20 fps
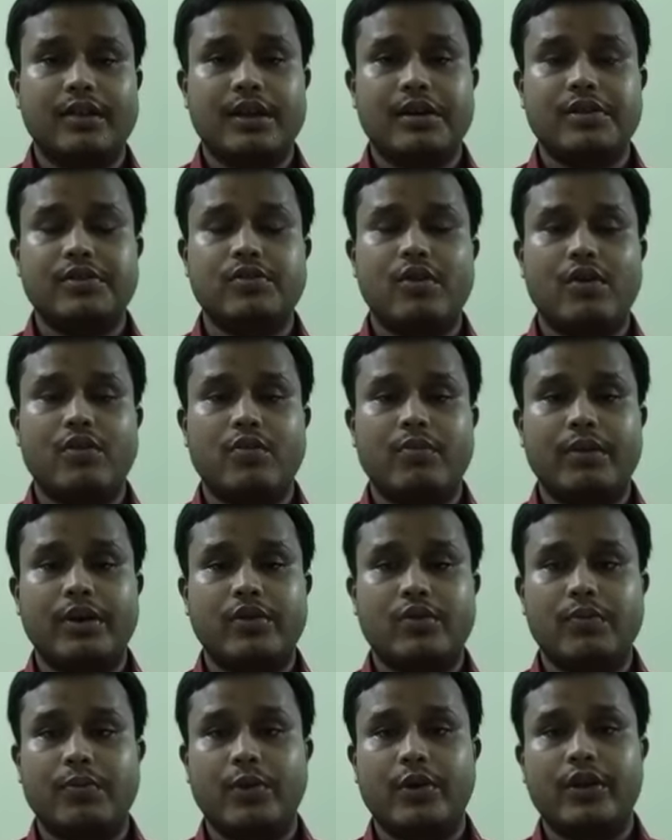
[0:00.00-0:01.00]
That is
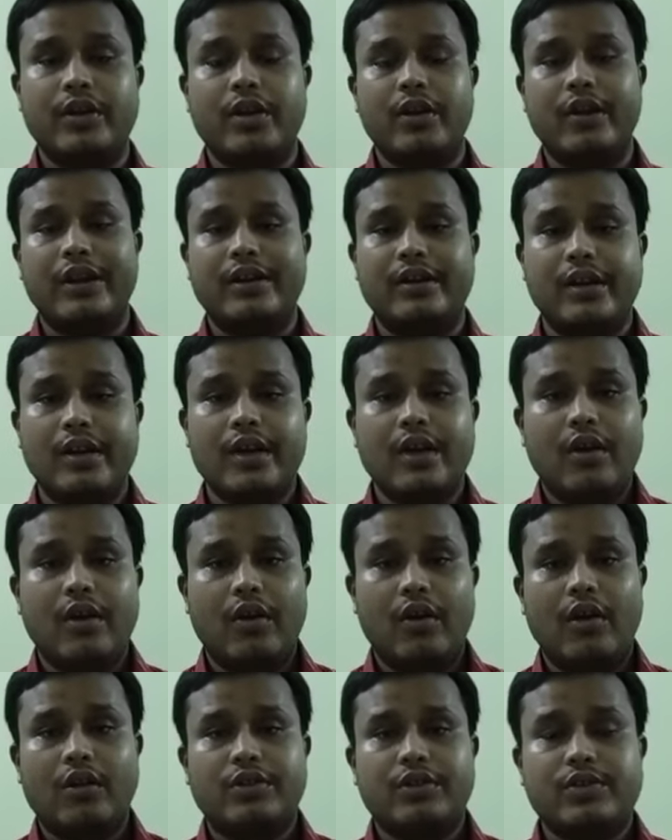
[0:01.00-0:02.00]
onomatopoeia and
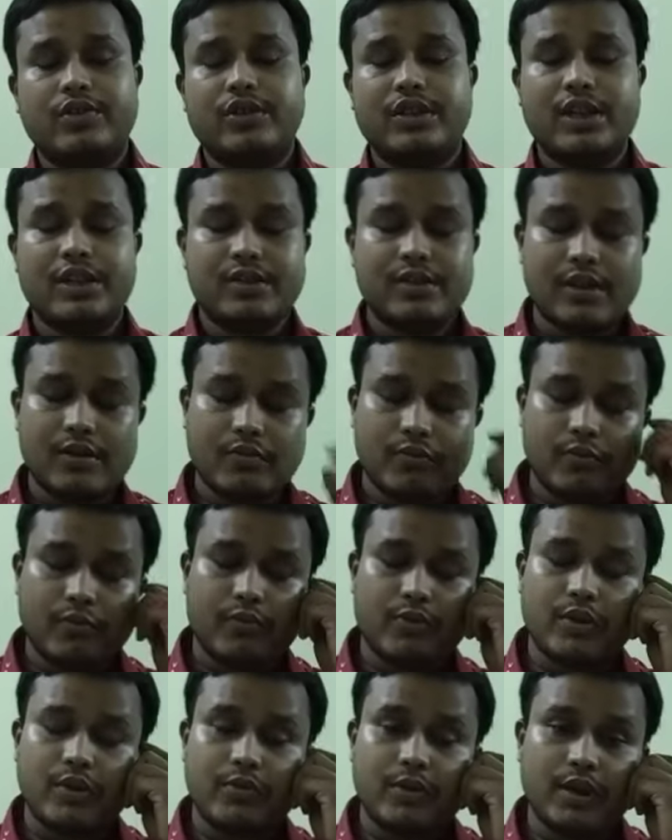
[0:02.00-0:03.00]
all those things
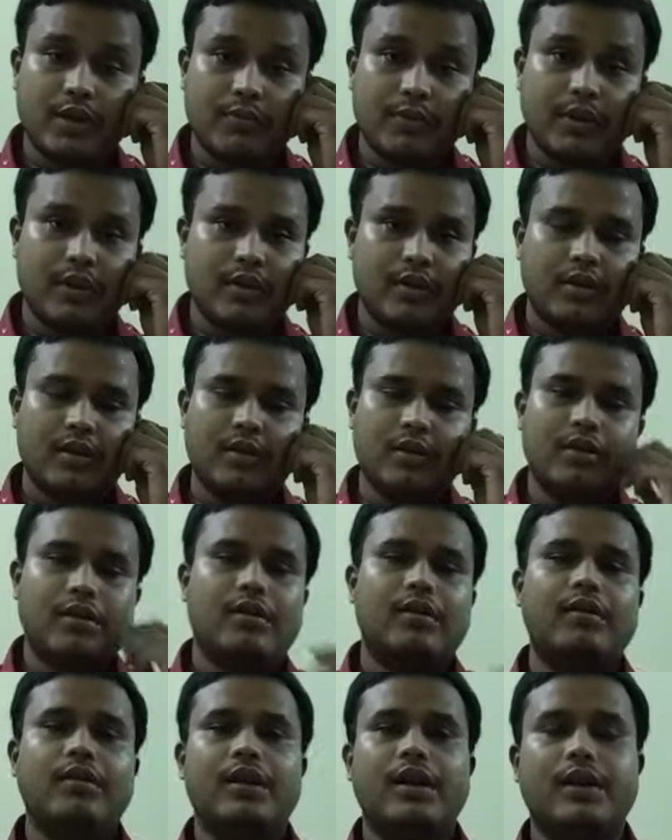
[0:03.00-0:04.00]
that we will be
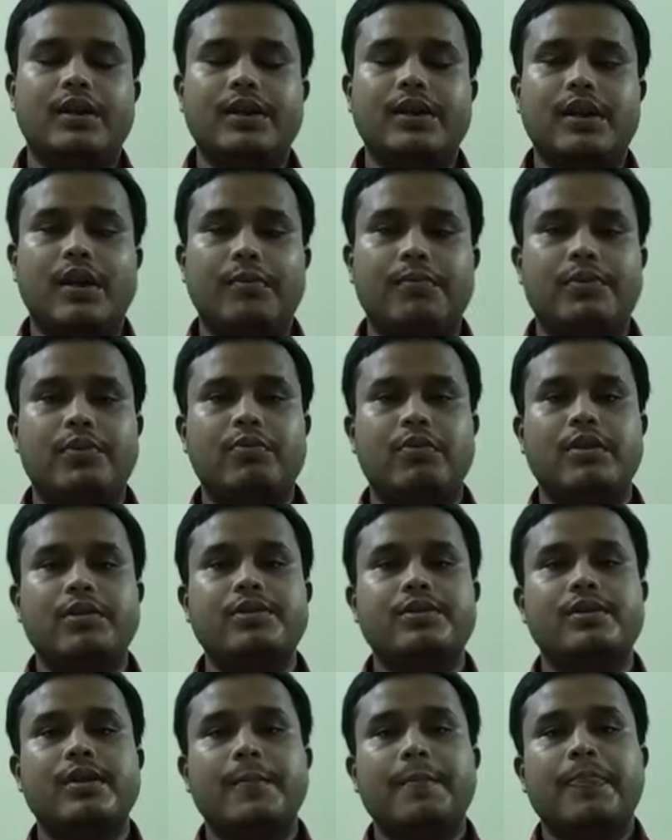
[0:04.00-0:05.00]
learning
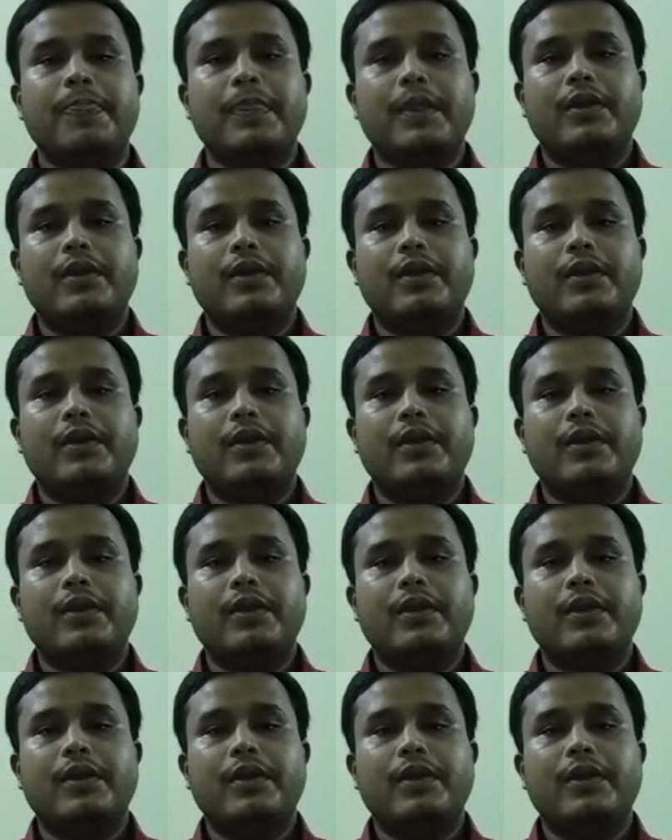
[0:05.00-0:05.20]
afterwards.